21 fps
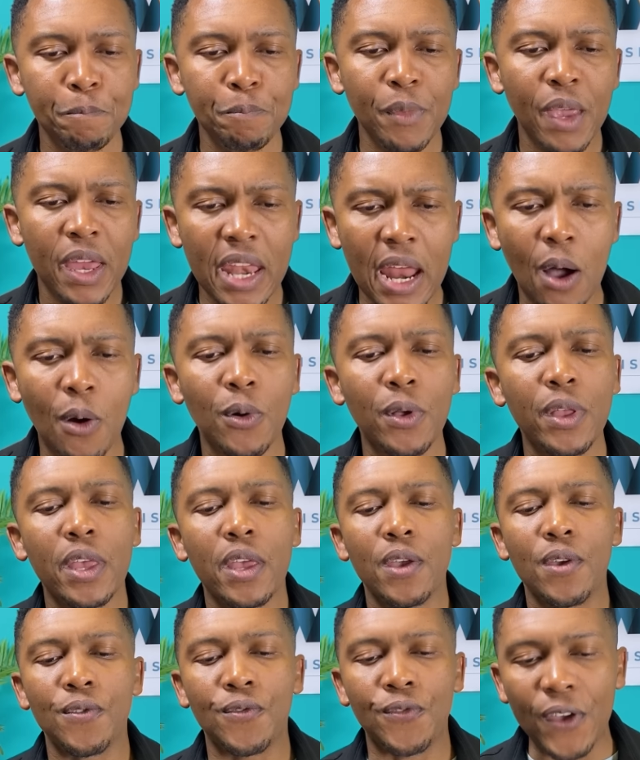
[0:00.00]
Now,
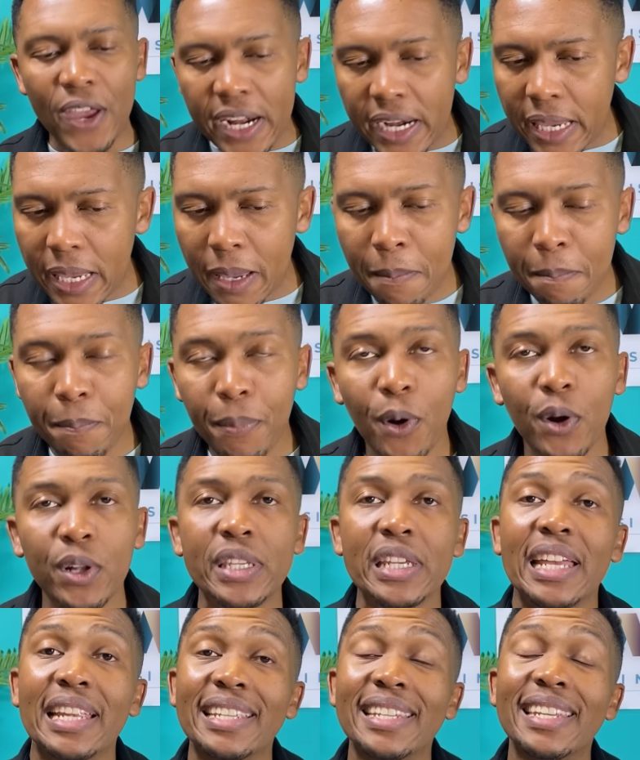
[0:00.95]
very
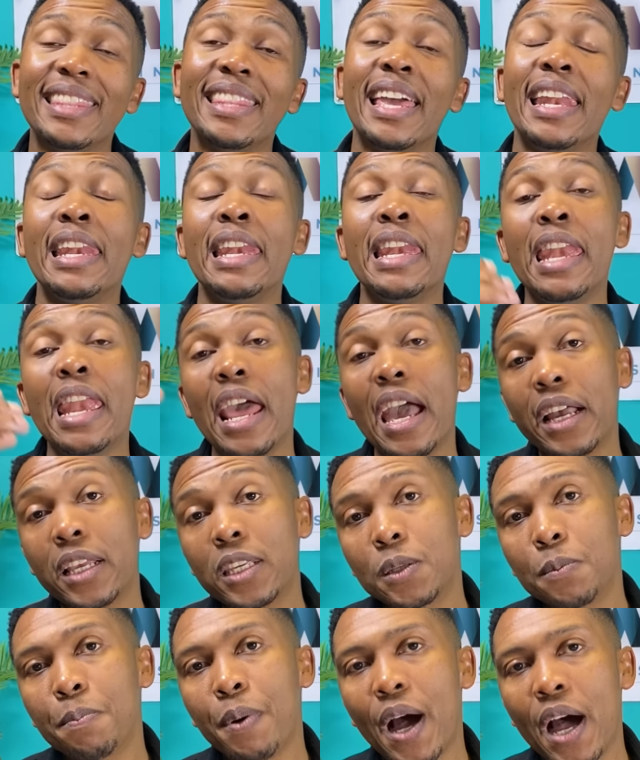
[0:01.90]
important, the
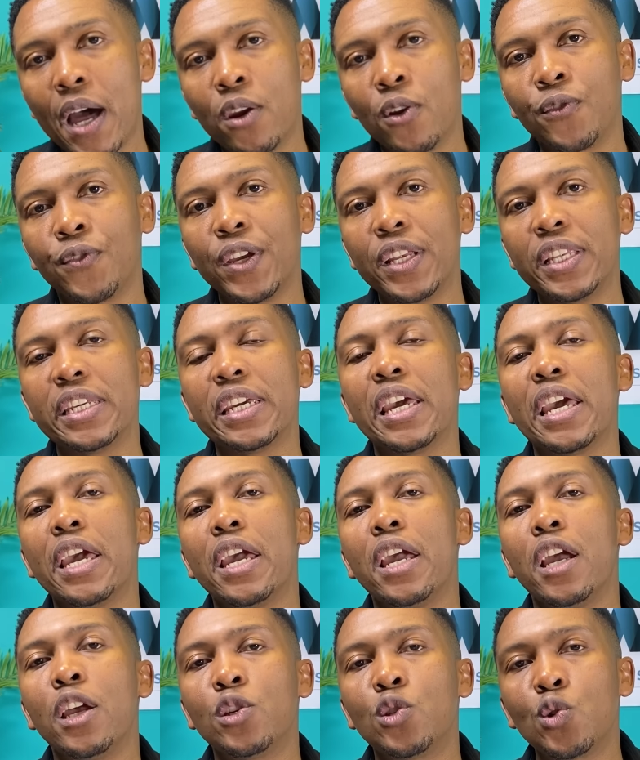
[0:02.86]
next part of
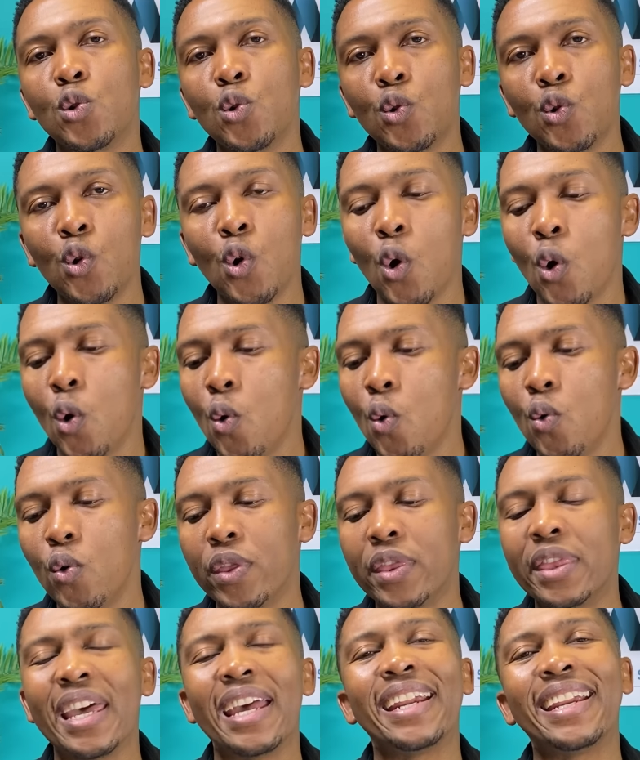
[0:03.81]
it is to know
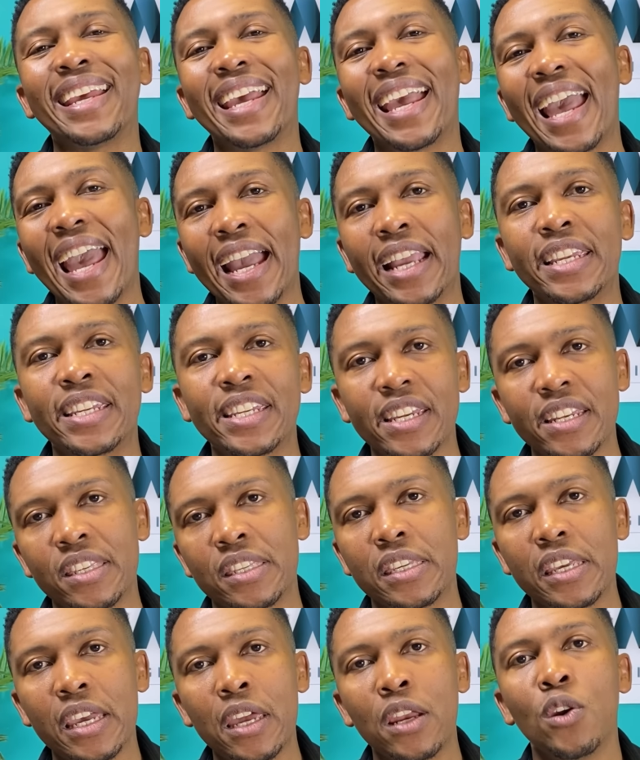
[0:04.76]
the
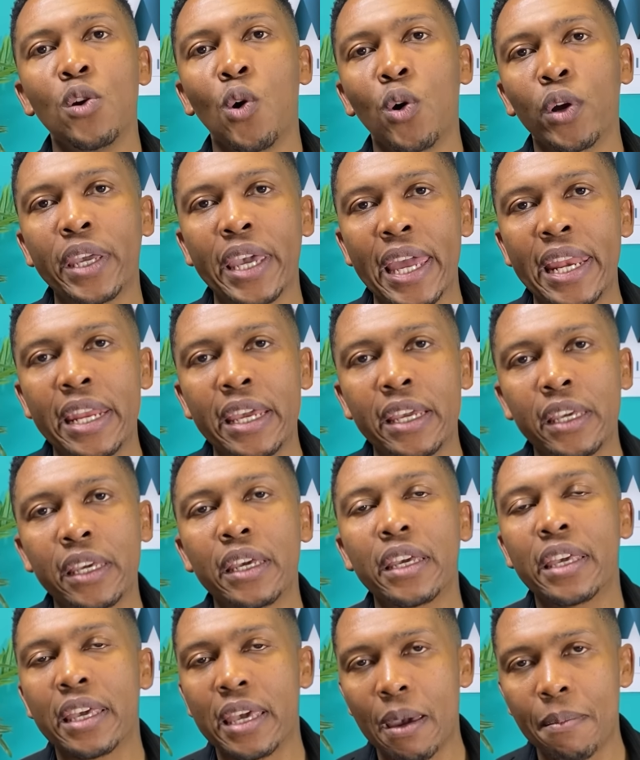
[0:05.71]
reactions in
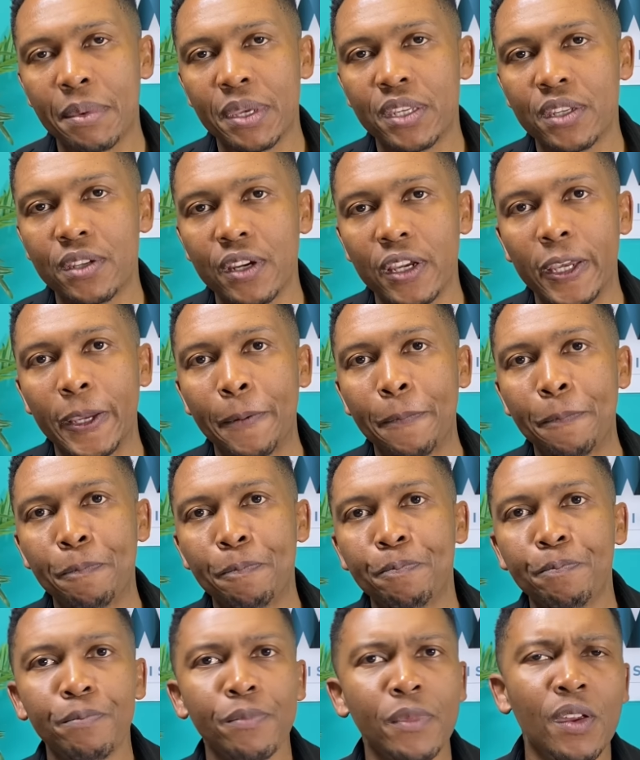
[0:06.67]
organic chemistry,
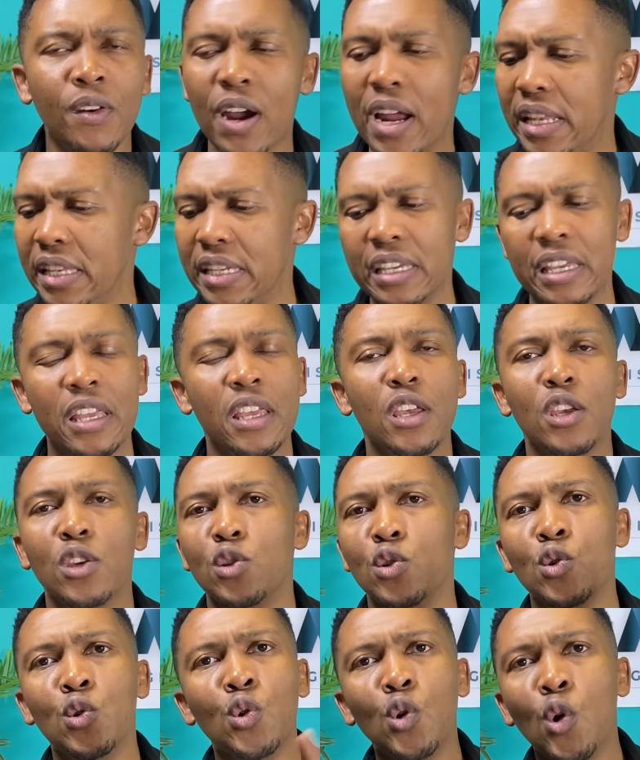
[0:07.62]
right?
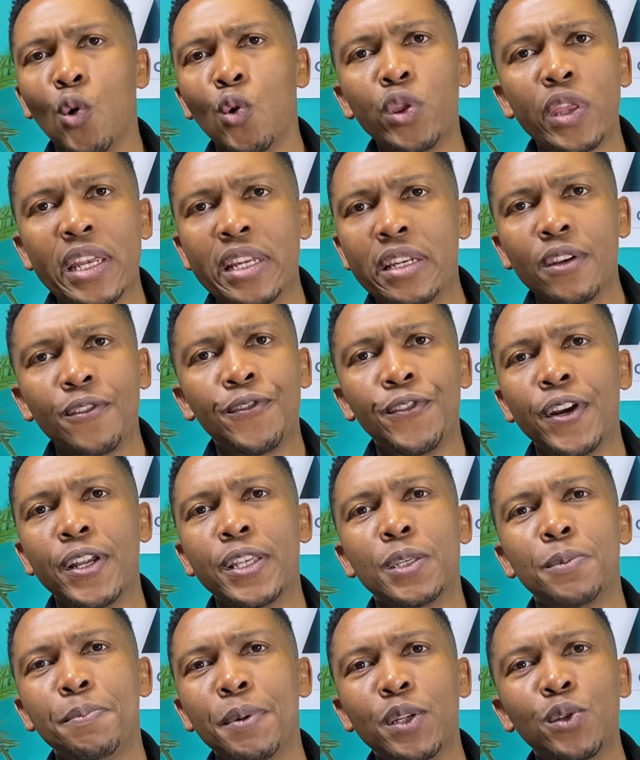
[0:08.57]
You know the
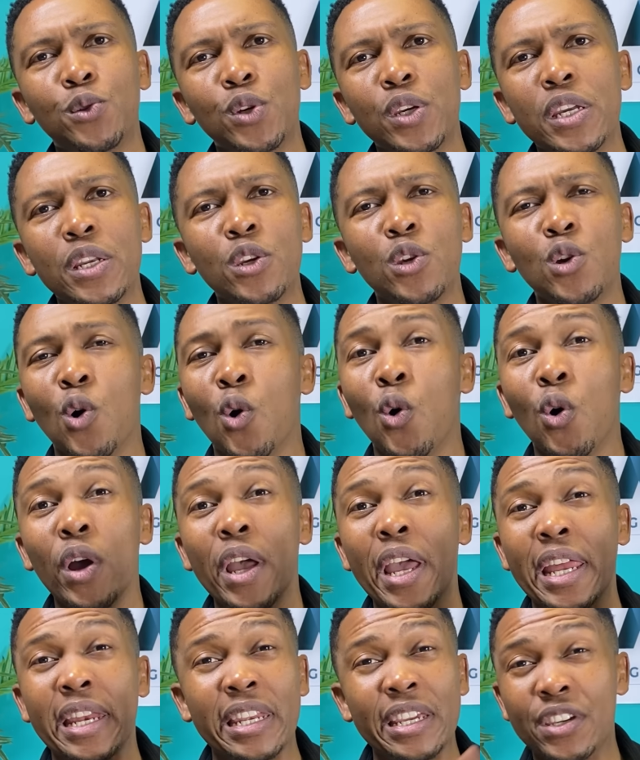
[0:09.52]
difference between your
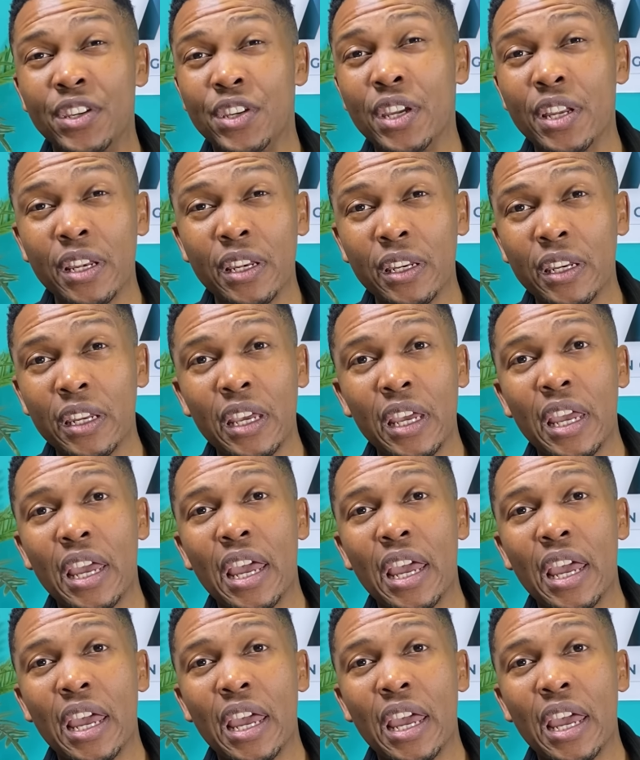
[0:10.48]
addition